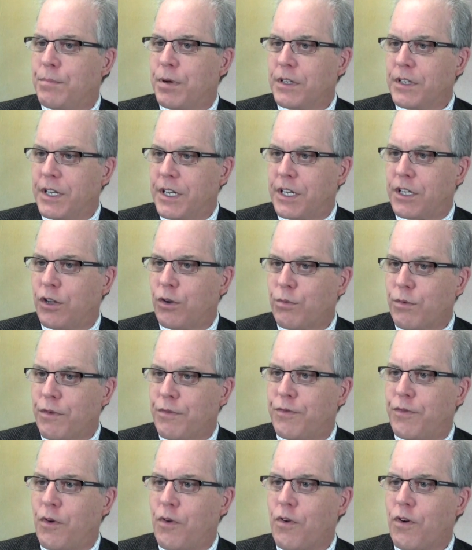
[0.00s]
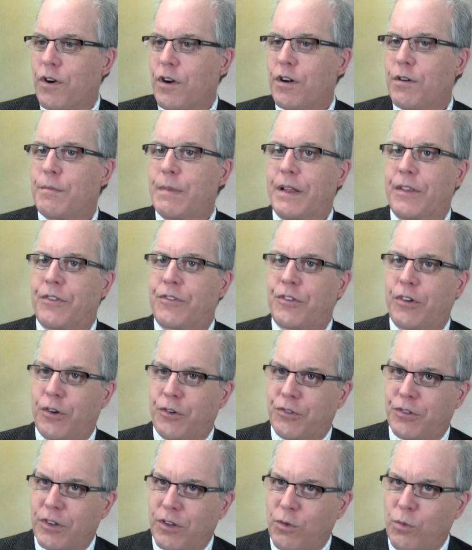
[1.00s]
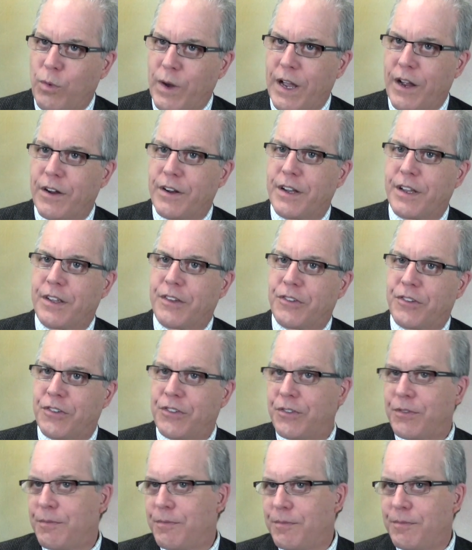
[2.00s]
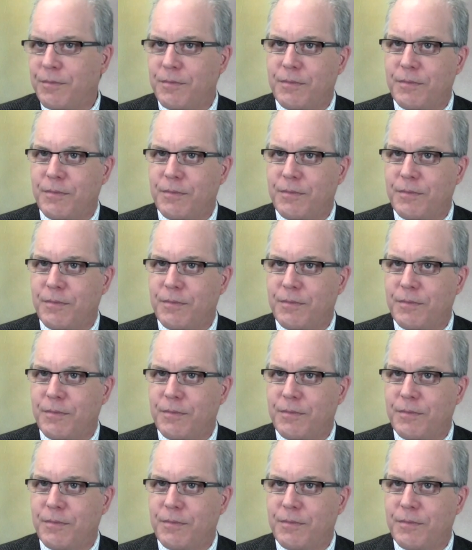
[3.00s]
political reform and social awareness,